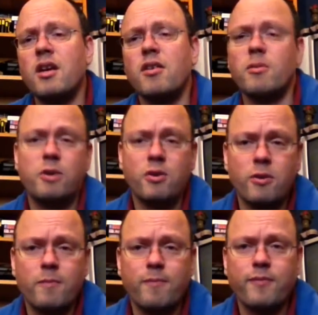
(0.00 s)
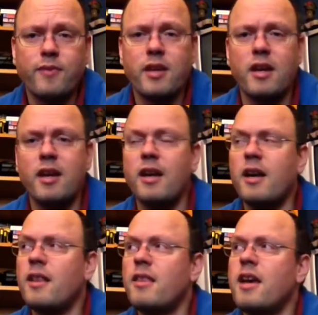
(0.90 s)
computer
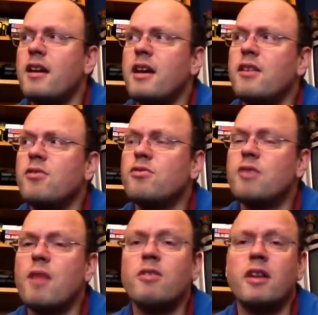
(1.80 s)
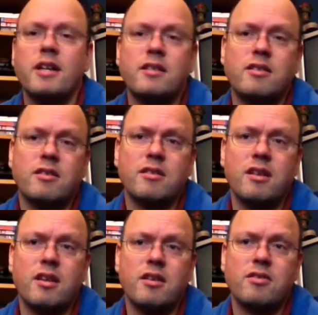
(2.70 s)
that I use to emulate
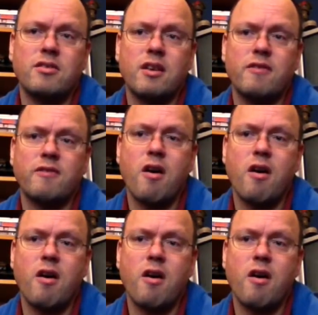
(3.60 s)
stuff